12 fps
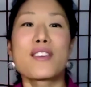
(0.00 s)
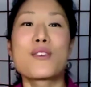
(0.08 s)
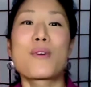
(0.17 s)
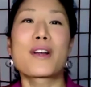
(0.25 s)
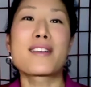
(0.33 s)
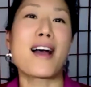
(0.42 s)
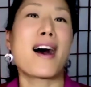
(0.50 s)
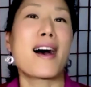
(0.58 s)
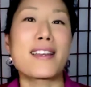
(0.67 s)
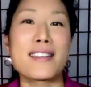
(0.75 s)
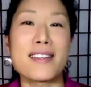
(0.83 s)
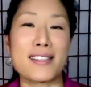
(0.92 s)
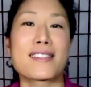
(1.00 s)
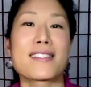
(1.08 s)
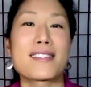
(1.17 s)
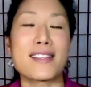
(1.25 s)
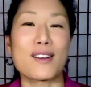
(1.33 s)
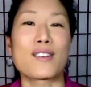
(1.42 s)
You are not
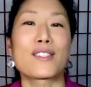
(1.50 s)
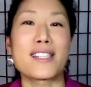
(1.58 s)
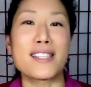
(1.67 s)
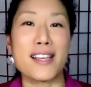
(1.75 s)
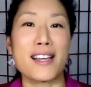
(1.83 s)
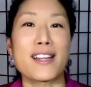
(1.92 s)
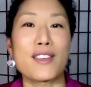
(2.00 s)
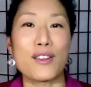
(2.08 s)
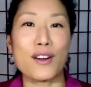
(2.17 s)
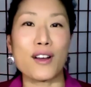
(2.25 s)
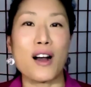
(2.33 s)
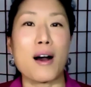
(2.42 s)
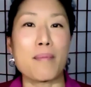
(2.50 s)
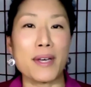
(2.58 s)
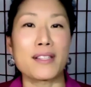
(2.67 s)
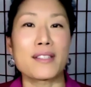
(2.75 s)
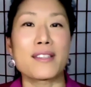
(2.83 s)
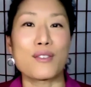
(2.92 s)
necessarily getting your
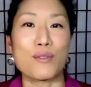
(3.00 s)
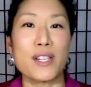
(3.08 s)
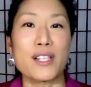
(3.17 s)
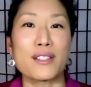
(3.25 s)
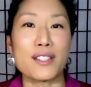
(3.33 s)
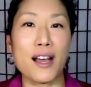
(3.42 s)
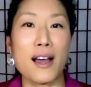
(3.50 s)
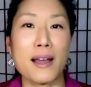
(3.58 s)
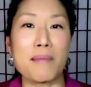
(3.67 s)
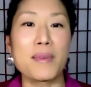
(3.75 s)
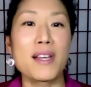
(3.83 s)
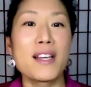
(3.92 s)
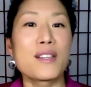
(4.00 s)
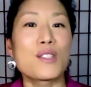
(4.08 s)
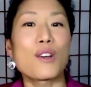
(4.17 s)
comments in real time.